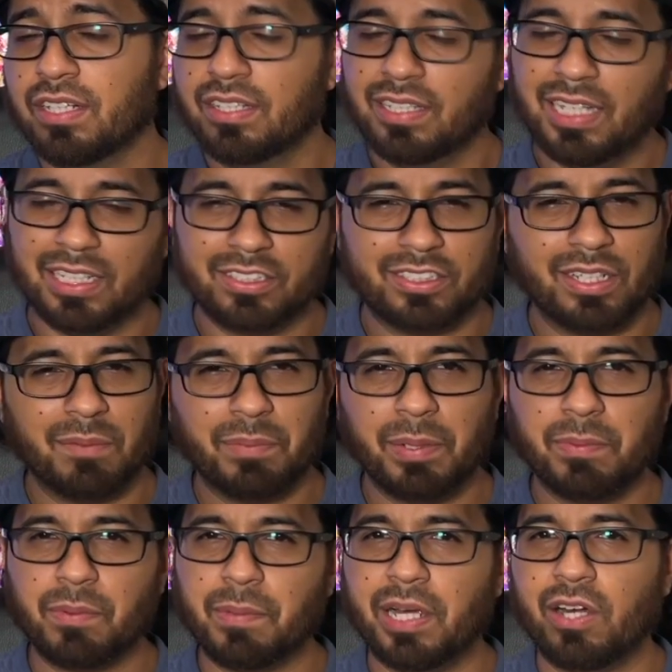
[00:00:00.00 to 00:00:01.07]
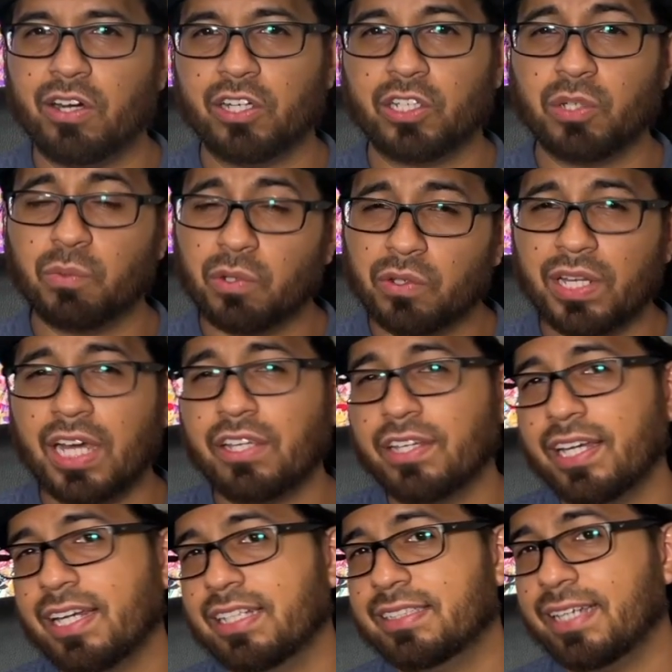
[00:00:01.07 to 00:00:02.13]
Now, some people might argue, well, now you
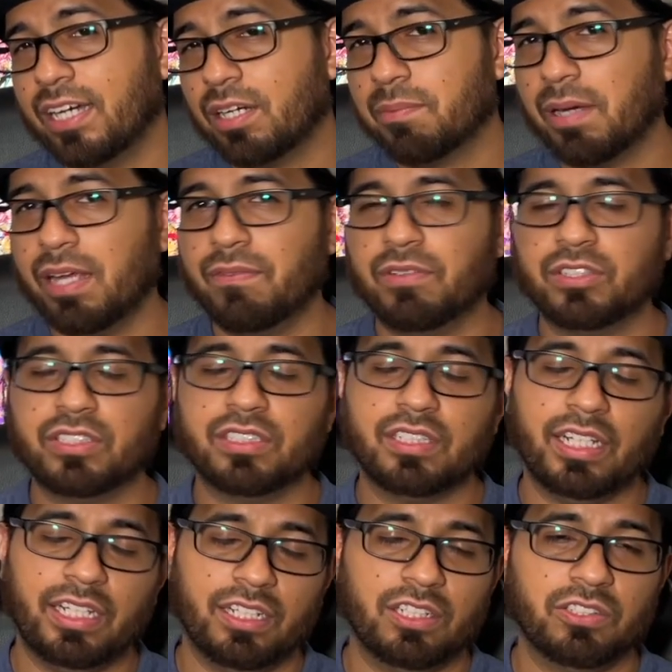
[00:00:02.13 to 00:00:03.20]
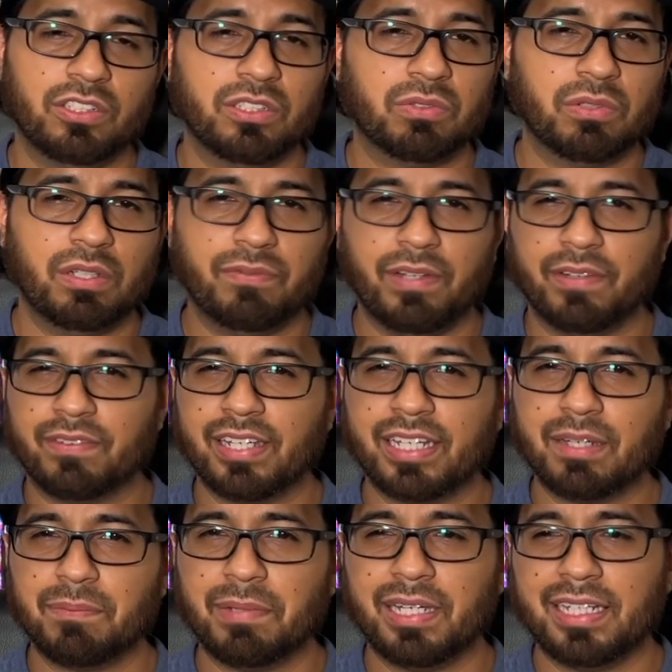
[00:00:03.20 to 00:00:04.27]
get a terabyte versus 825
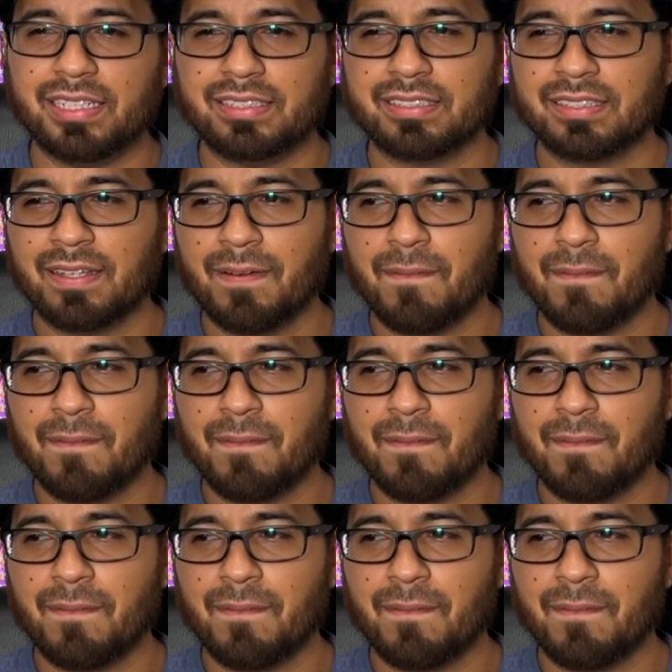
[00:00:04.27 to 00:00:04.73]
gigabytes.